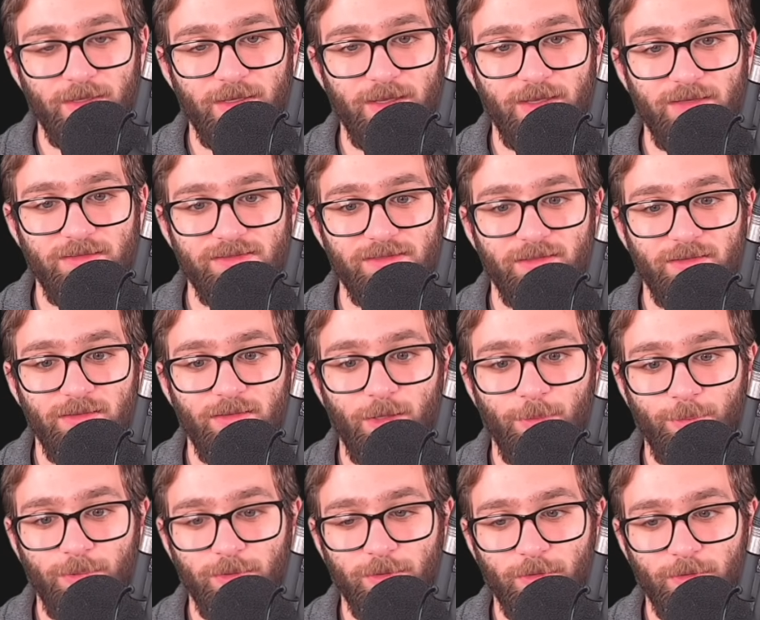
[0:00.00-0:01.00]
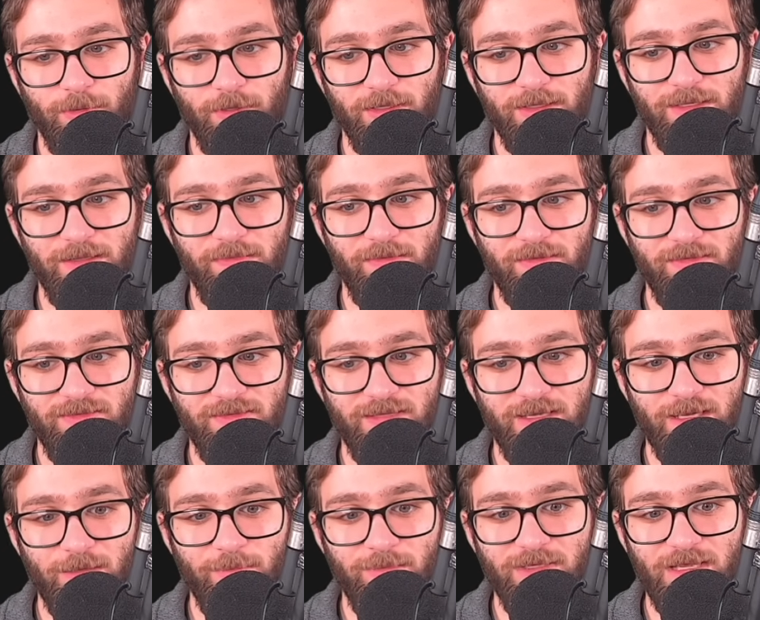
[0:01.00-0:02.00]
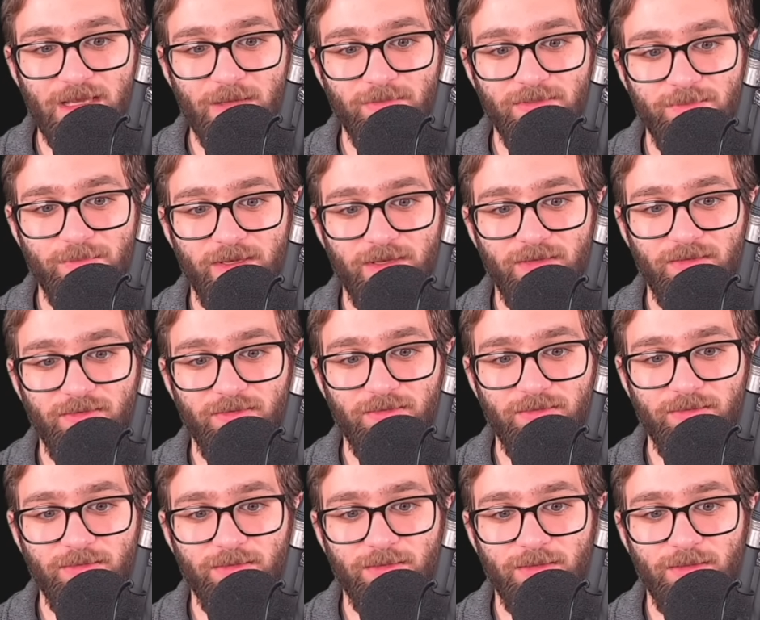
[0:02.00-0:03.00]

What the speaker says: isn't deployed in the same namespace,